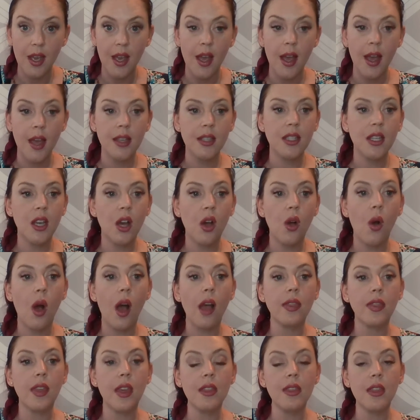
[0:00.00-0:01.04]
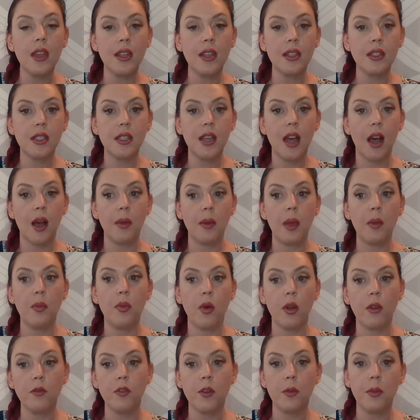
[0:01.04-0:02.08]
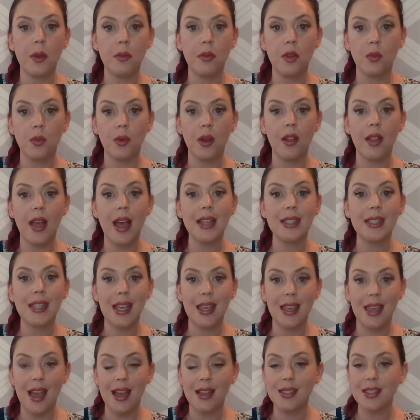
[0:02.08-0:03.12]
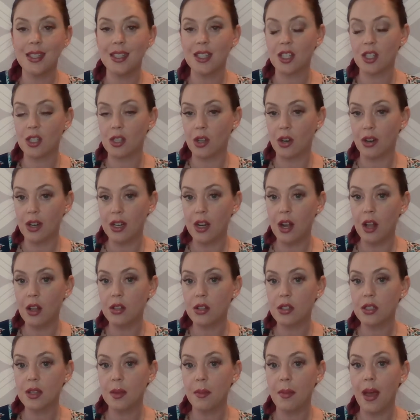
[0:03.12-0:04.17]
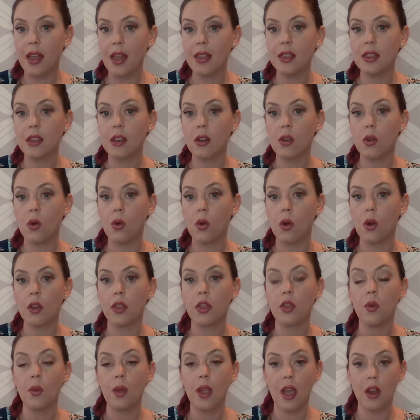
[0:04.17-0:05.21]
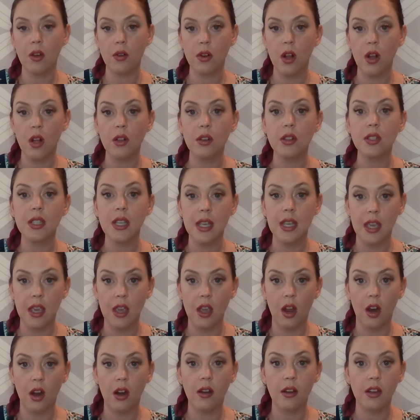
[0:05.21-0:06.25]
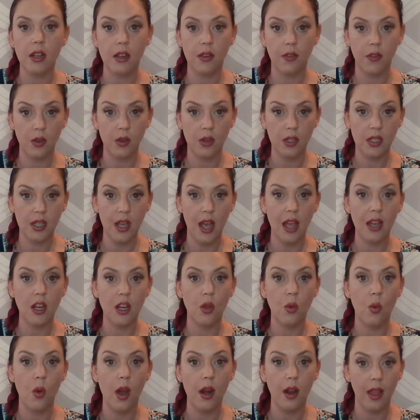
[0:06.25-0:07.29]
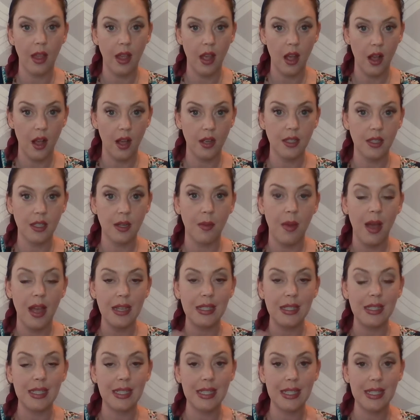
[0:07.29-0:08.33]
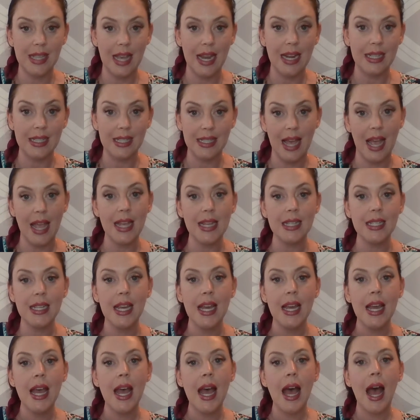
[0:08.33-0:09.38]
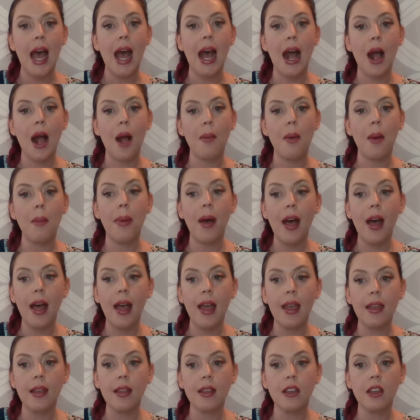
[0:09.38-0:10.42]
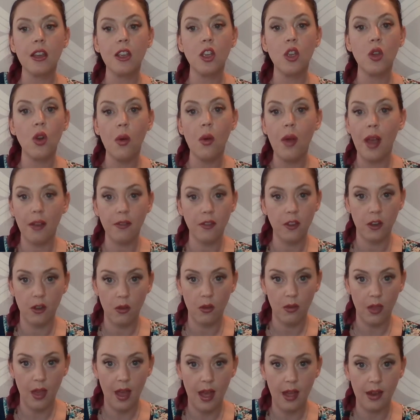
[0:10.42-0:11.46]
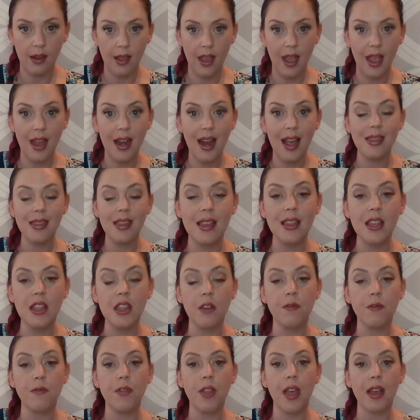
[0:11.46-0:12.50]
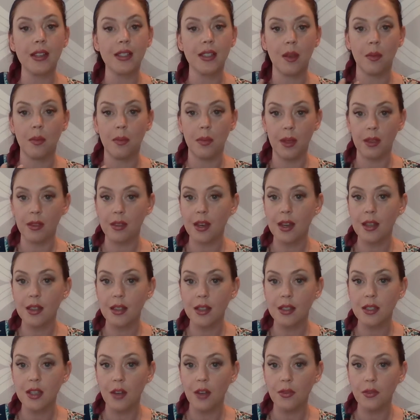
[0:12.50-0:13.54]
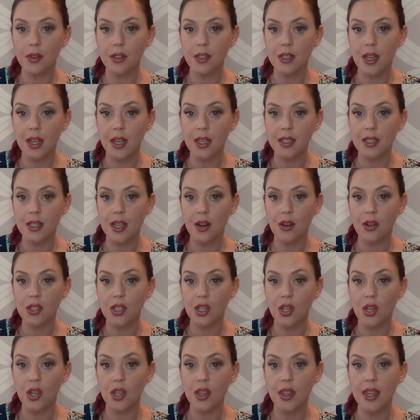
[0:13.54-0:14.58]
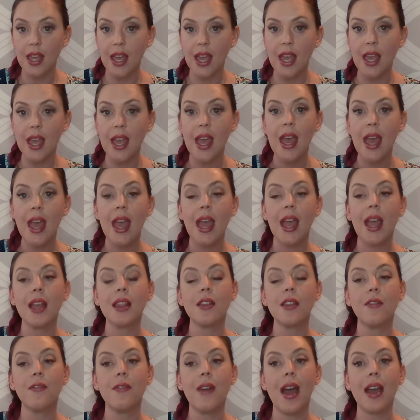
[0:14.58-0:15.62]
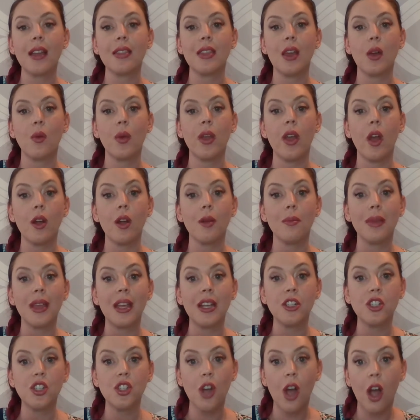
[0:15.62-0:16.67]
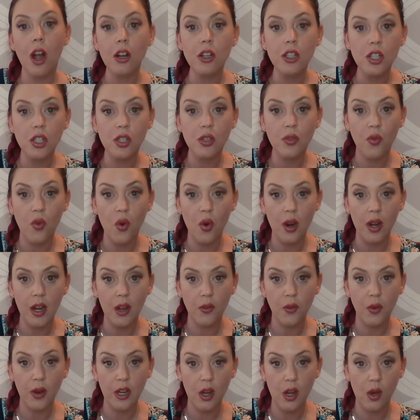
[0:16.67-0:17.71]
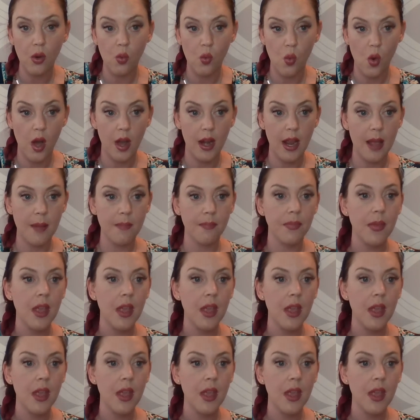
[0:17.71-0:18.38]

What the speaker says: So I think that it's important for people to realize that, yes, it's $30 a month or $300 a year if you decide you want like a customized site. But you don't have to do that. And I think the flexibility that's offered to us there is a good thing. And the fact that we aren't being charged for it if we don't want it.